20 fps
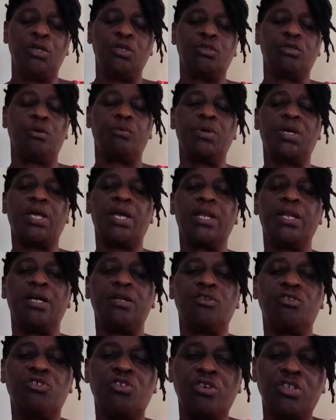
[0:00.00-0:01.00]
So we
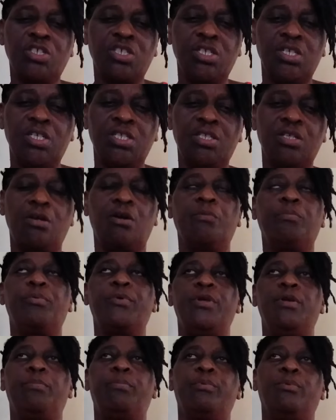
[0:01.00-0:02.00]
cannot judge these young
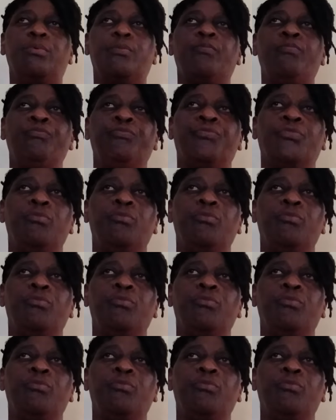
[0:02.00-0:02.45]
people.